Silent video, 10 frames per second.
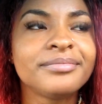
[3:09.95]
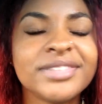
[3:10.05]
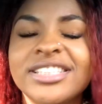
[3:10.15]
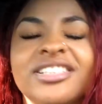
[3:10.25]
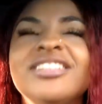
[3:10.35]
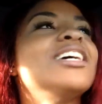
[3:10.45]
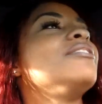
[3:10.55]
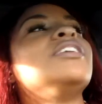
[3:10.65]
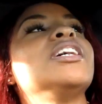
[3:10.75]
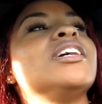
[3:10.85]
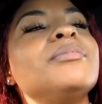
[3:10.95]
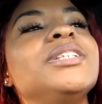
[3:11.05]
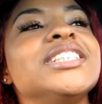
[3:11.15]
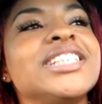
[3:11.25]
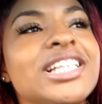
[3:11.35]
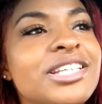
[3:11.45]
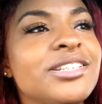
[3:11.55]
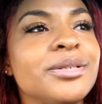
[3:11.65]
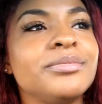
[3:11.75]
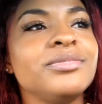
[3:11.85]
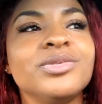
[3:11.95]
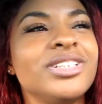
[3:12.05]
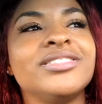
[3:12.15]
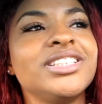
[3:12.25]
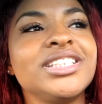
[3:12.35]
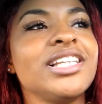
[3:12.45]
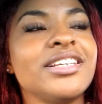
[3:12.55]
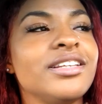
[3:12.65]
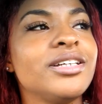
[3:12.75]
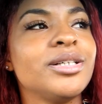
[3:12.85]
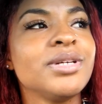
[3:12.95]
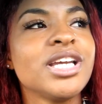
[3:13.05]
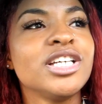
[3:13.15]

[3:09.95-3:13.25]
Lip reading: So I was like, fuck it, I'm gonna just clean up, you know, just clean it up.